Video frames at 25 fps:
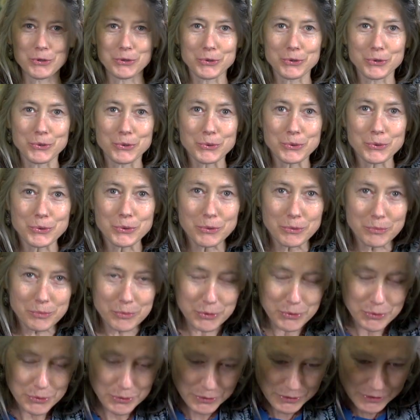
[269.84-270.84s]
Cool
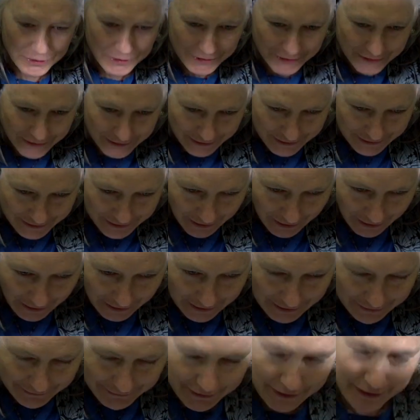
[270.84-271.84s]
pools to
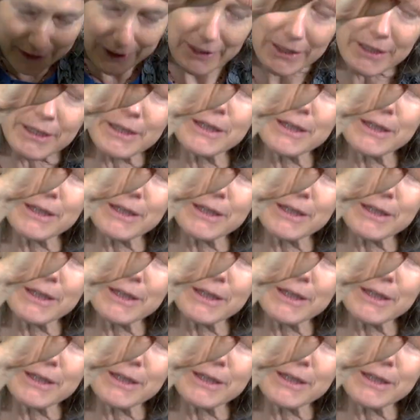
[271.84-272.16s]
dive in,